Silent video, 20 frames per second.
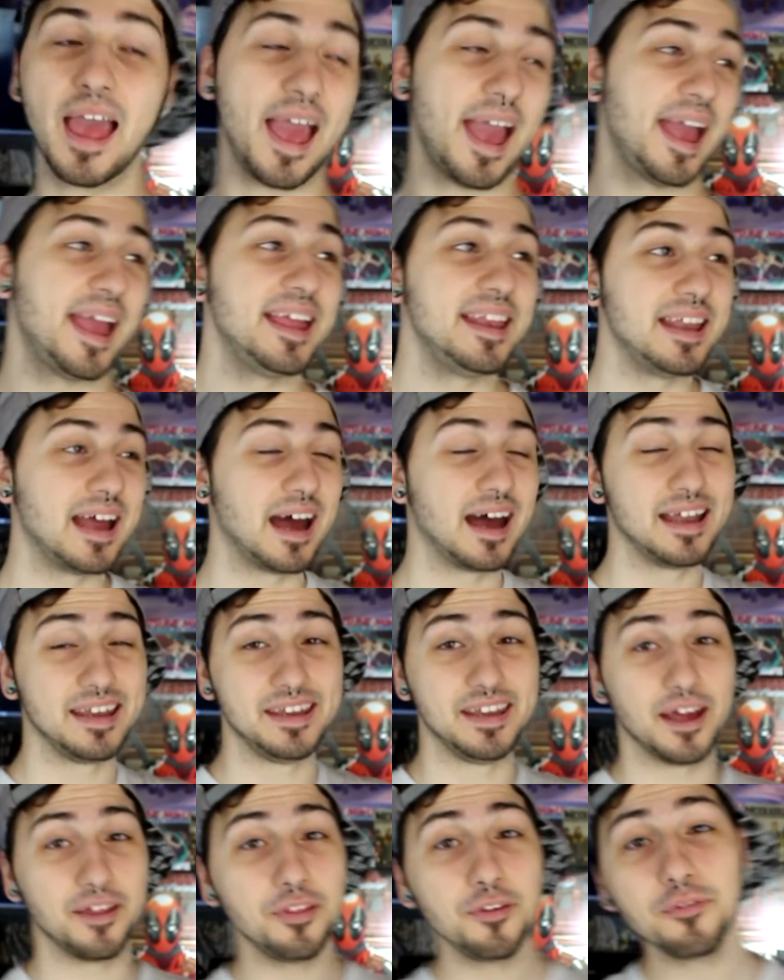And
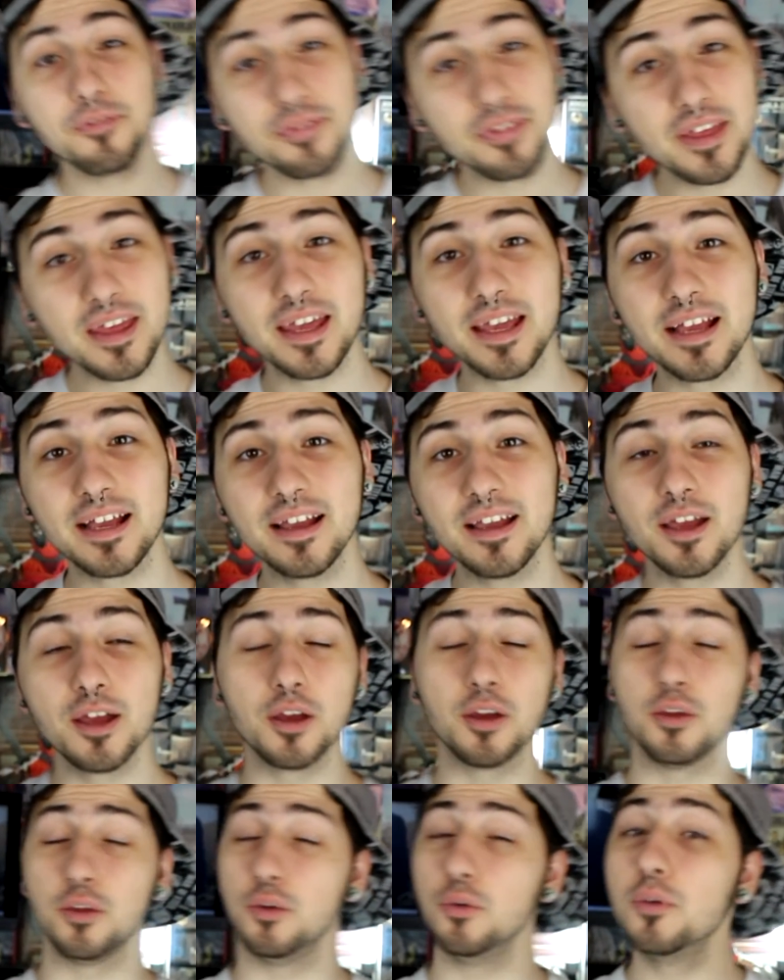another thing
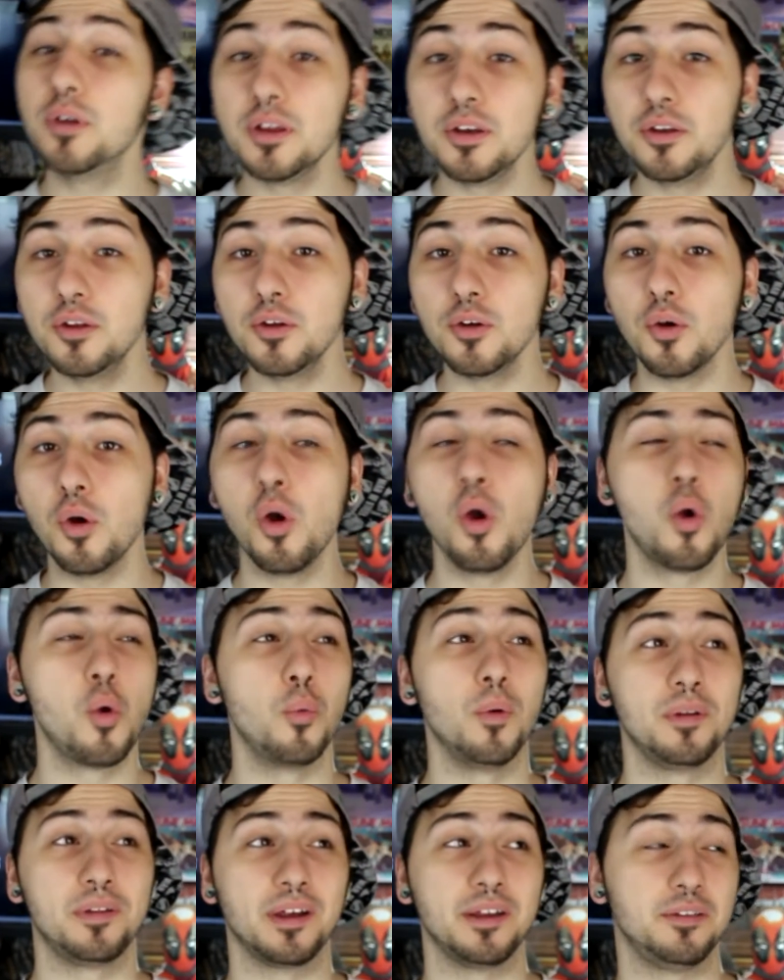you can do,
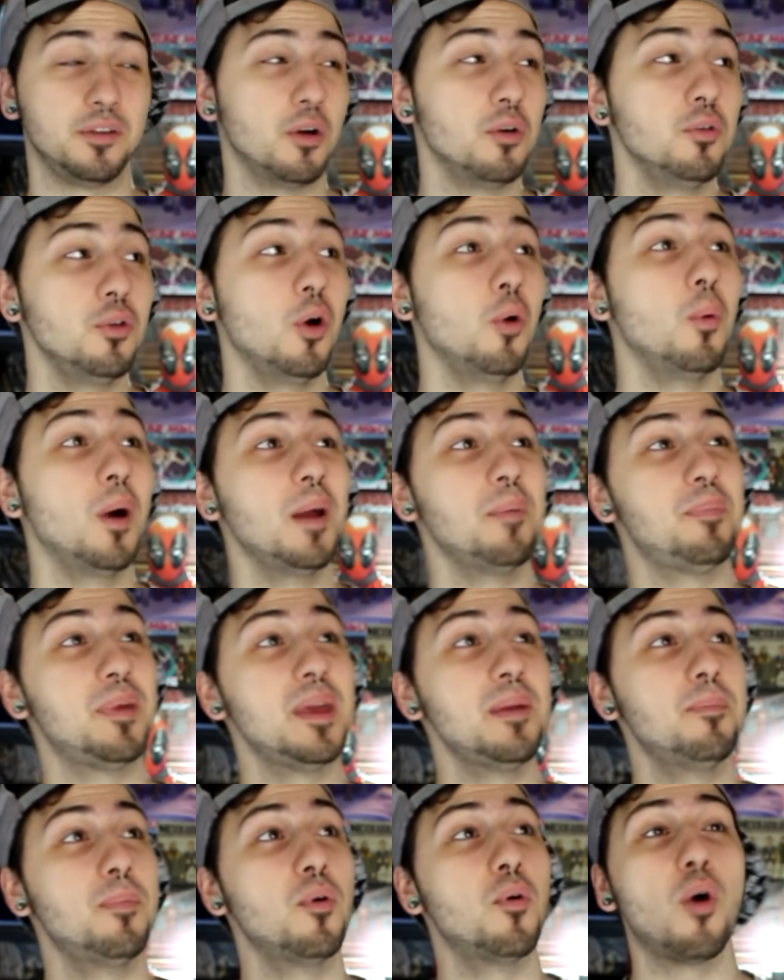which I don't know why
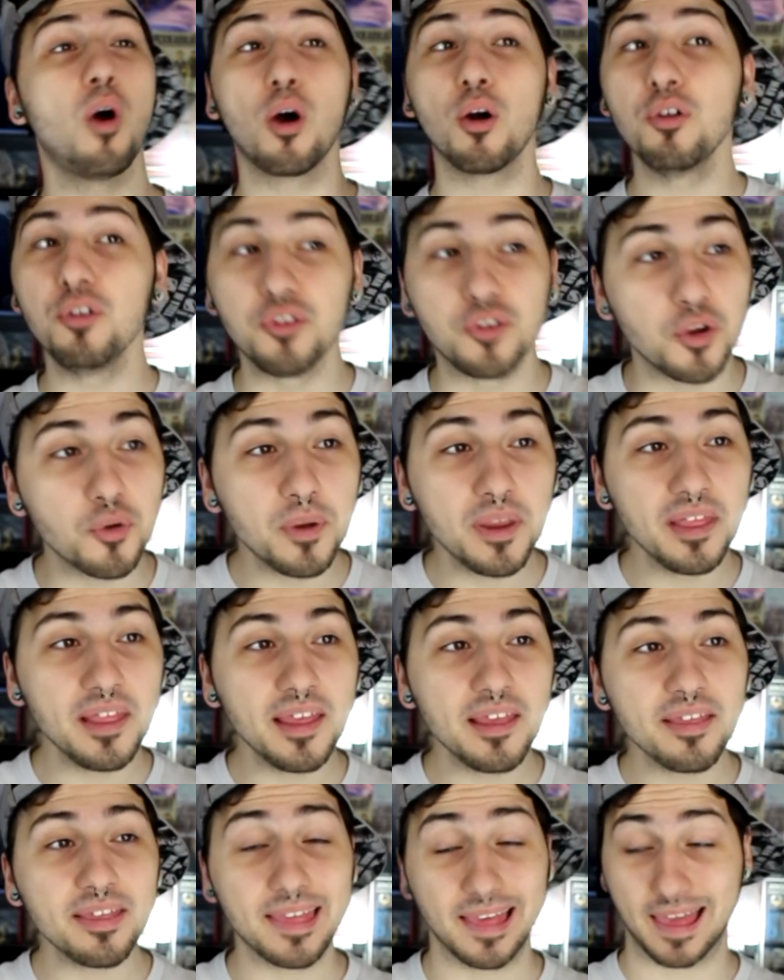people aren't doing
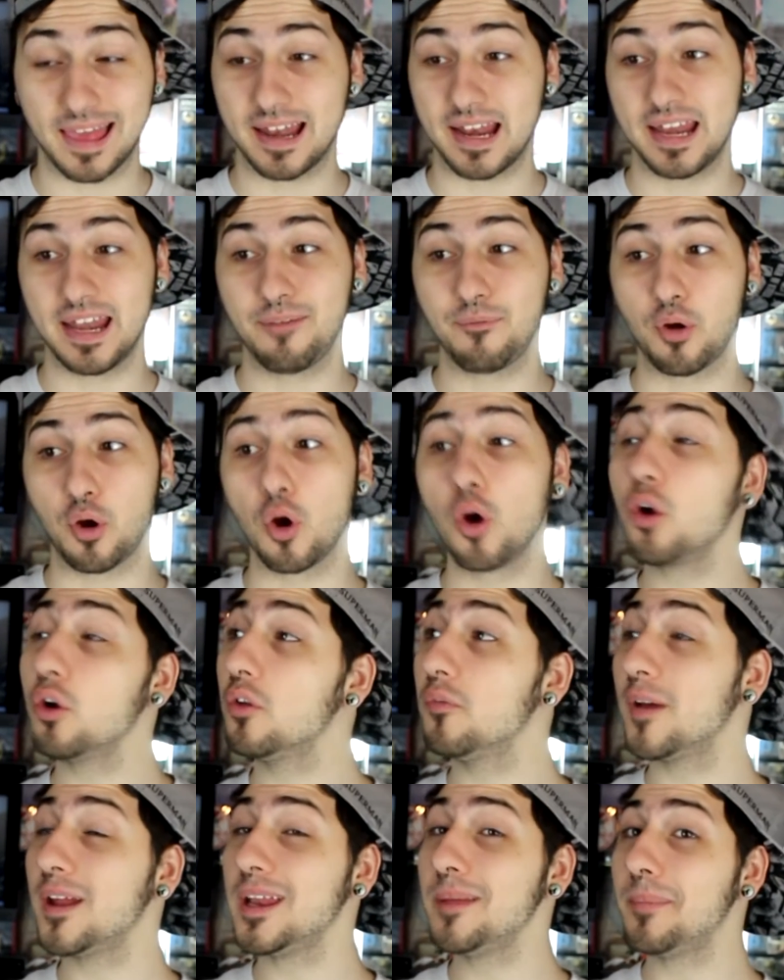this, and I never heard
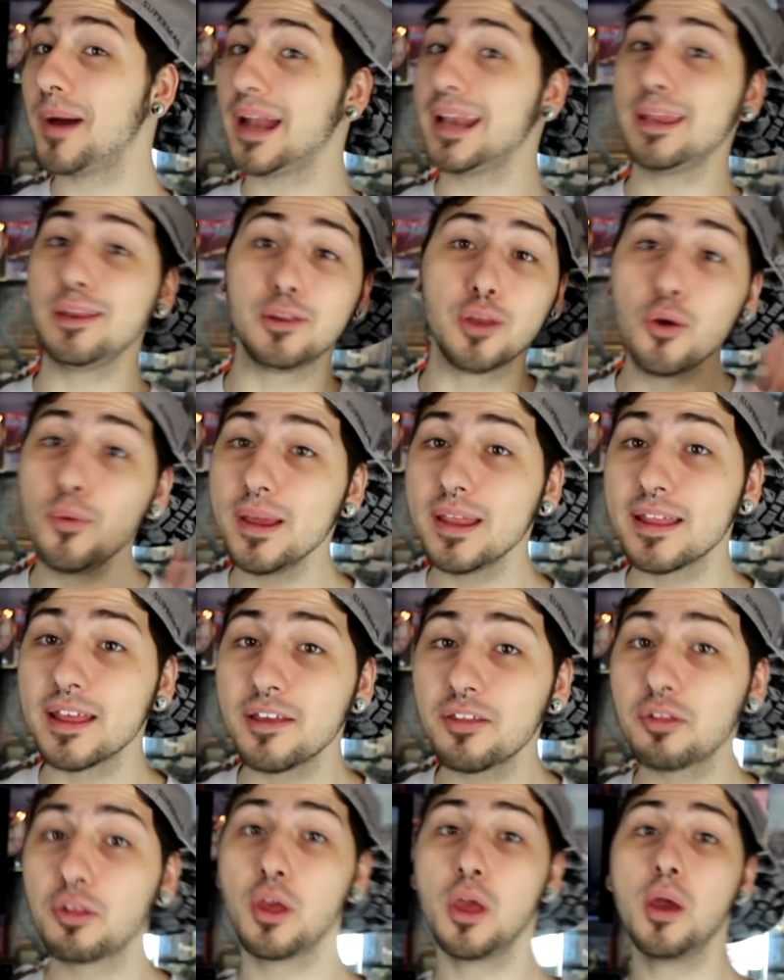of anybody doing
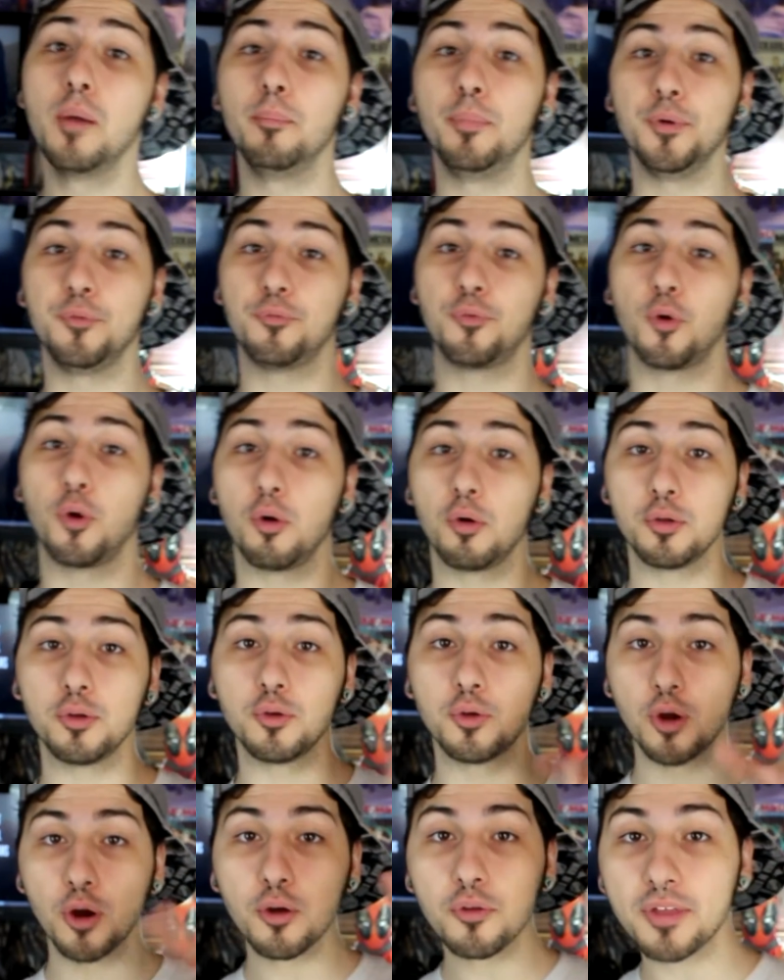this, but for all you
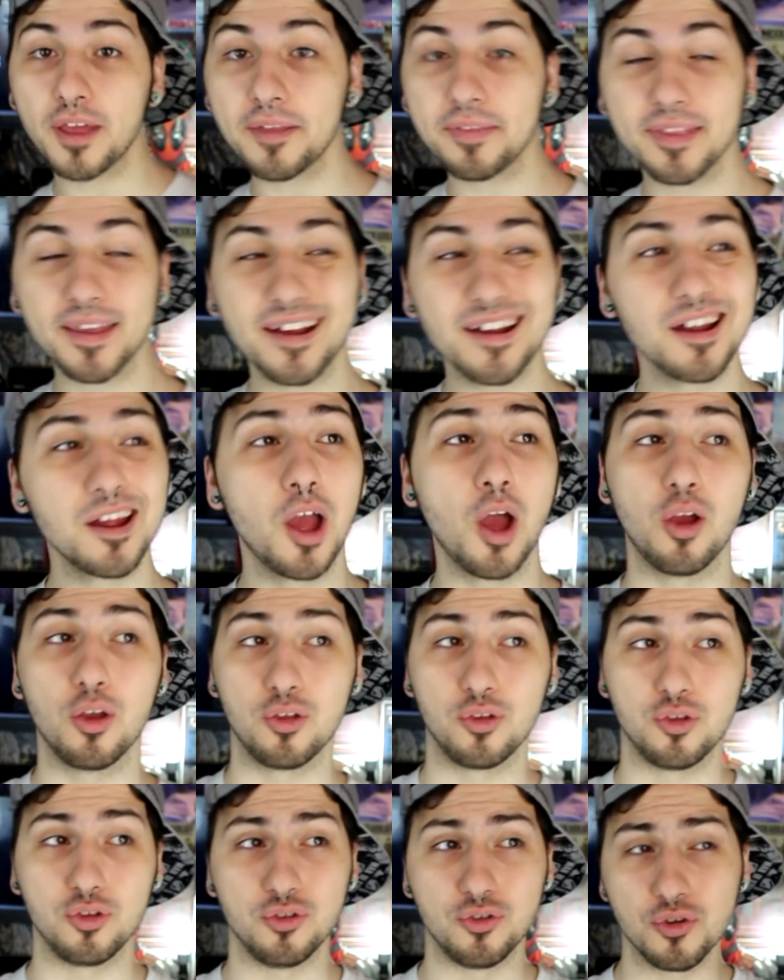girls out there,
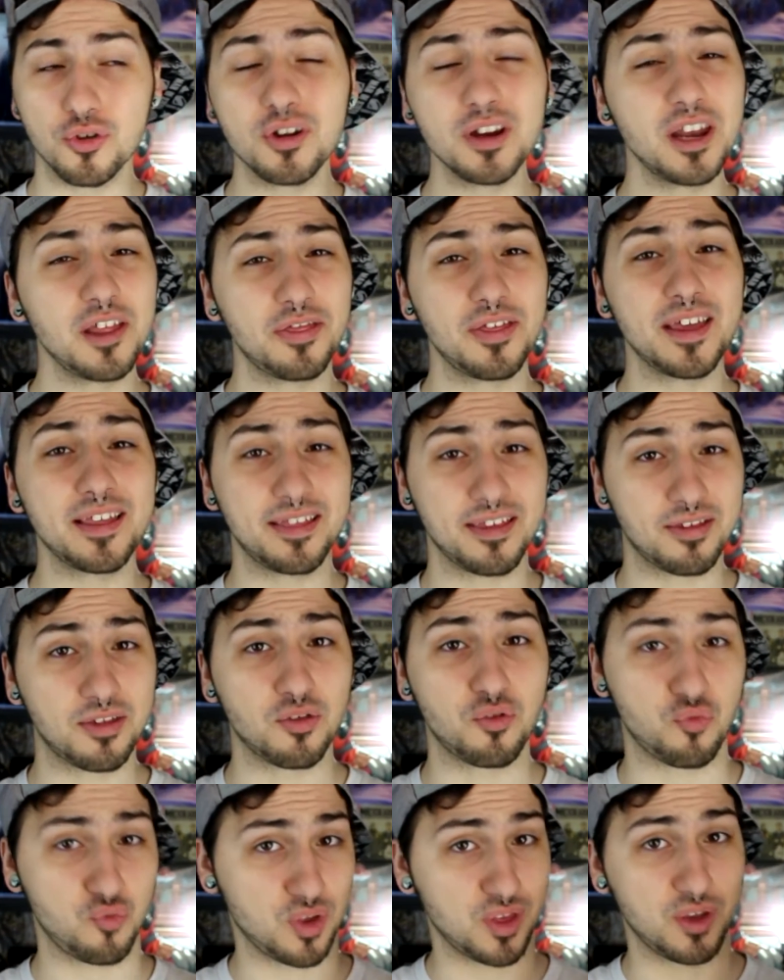you're gonna think this
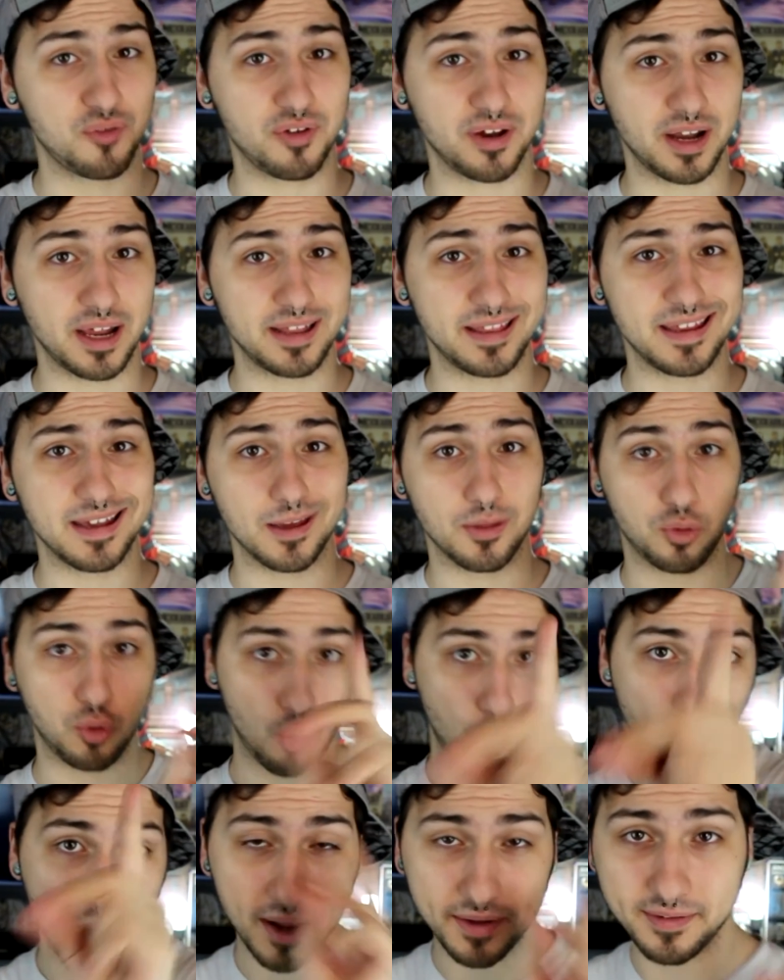is a really great idea, so
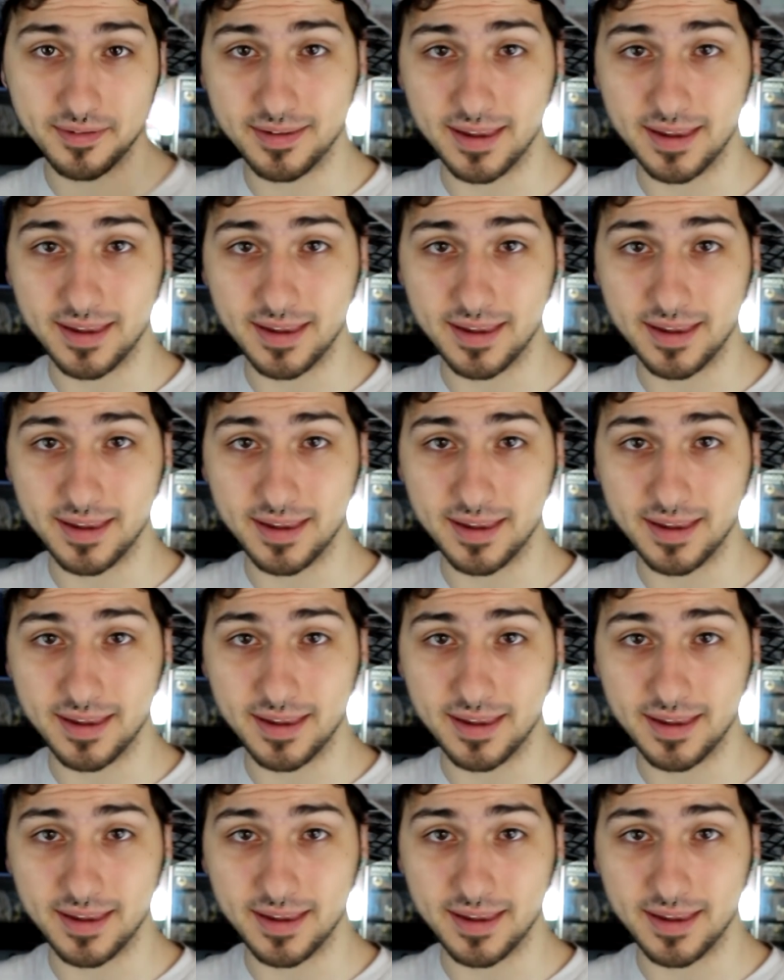watch